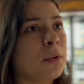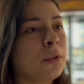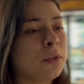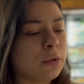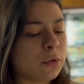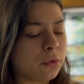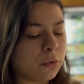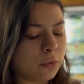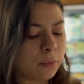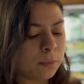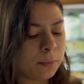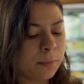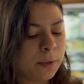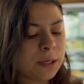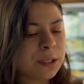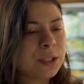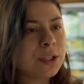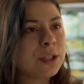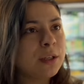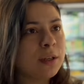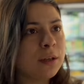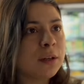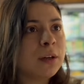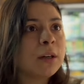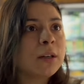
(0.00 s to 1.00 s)
You can
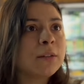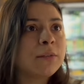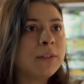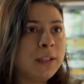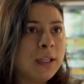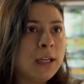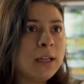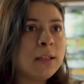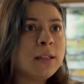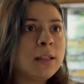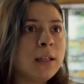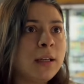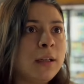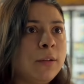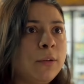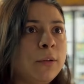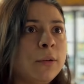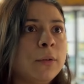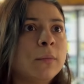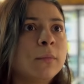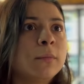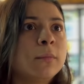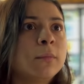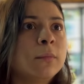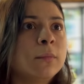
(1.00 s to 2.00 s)
proceed. It'll work this
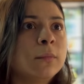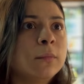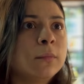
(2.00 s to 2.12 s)
time.